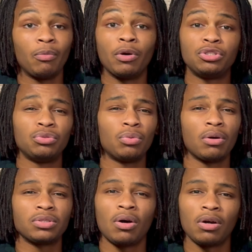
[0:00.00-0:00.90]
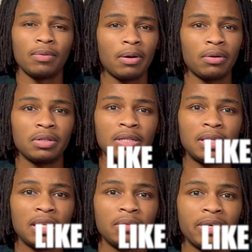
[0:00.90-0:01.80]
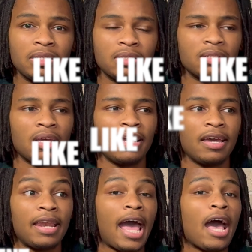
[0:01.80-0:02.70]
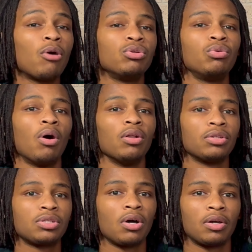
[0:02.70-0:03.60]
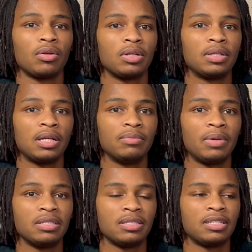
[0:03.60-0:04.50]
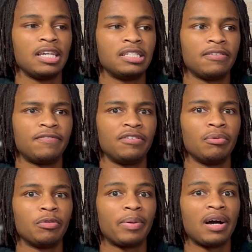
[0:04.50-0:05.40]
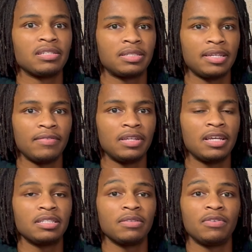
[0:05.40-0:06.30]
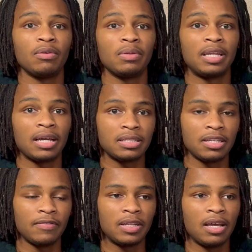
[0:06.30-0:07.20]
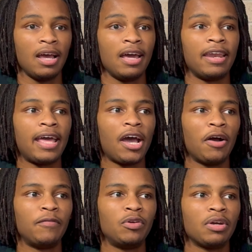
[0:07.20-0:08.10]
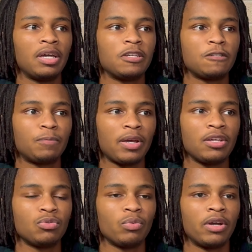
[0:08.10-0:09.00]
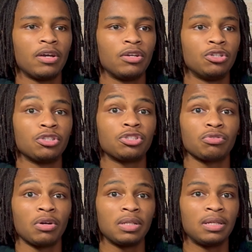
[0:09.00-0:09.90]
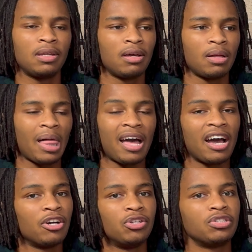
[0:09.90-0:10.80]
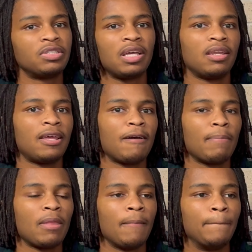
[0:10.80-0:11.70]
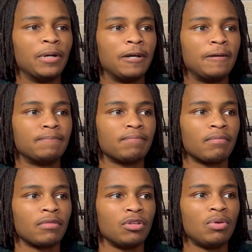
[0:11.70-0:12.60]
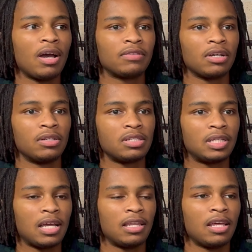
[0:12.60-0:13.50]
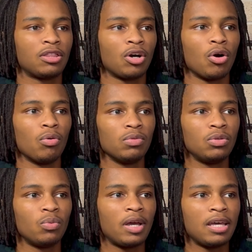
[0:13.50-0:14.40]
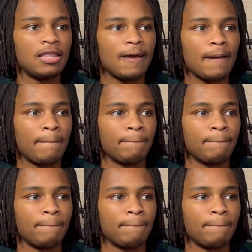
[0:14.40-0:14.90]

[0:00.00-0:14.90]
what you all talk about on a daily basis and how you all are talking on a daily basis. Is it filled with positivity? Is it filled with negativity? Now, if you're in a space where you're struggling, I understand that, but you have to understand that the only way that